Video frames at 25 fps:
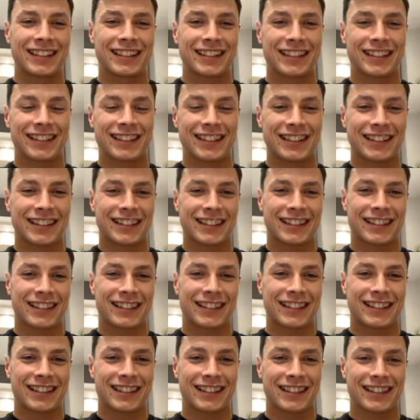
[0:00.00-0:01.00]

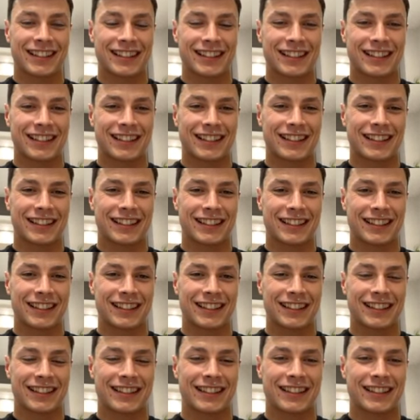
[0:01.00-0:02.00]

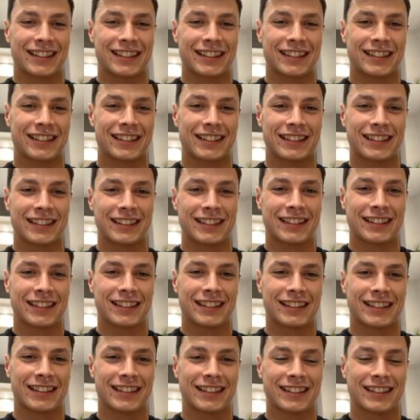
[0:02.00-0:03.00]

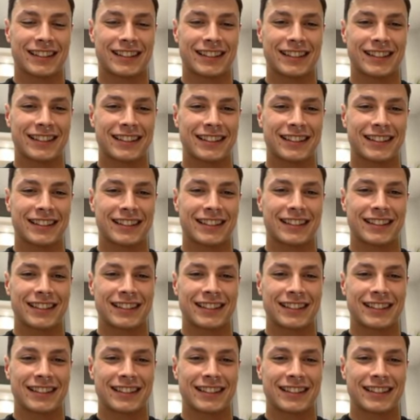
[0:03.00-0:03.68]
This person isn't speaking.